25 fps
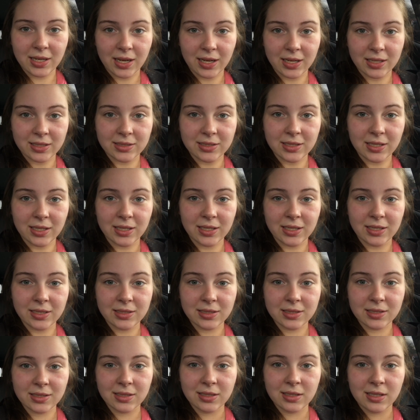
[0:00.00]
I
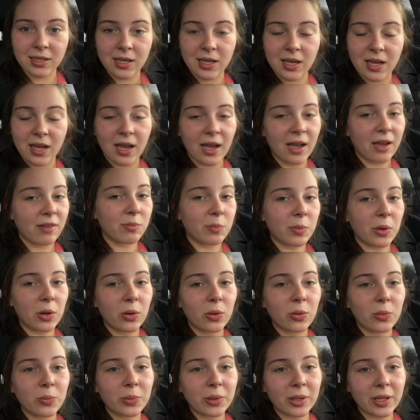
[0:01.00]
didn't have
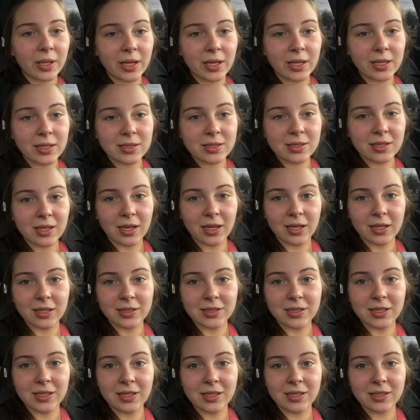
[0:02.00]
my own place. I
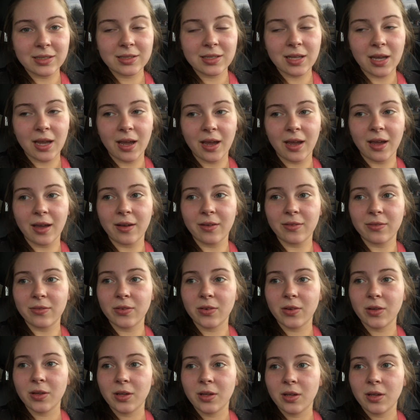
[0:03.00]
didn't have